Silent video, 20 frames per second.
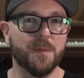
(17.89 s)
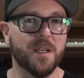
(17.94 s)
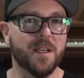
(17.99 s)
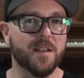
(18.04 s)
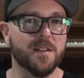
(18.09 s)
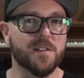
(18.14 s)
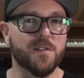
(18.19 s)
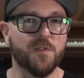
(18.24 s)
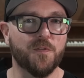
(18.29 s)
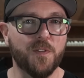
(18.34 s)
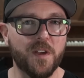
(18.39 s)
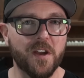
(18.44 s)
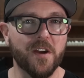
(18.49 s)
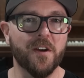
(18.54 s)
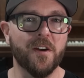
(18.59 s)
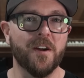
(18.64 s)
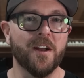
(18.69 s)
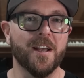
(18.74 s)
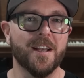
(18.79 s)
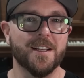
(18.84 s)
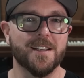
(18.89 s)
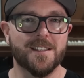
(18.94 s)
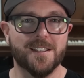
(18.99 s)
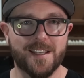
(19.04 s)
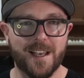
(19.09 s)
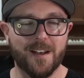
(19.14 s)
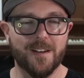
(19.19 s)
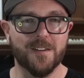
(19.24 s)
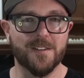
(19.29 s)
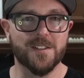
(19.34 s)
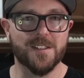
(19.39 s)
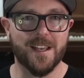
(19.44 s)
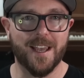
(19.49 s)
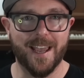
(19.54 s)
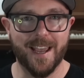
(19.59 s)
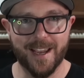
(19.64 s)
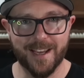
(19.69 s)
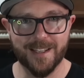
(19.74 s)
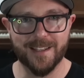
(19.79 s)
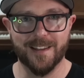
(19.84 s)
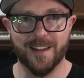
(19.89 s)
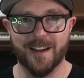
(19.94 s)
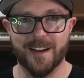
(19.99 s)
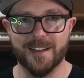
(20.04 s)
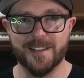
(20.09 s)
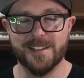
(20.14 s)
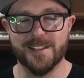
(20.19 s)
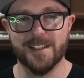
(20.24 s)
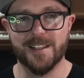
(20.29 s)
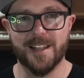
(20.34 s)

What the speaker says: because fear sells headlines,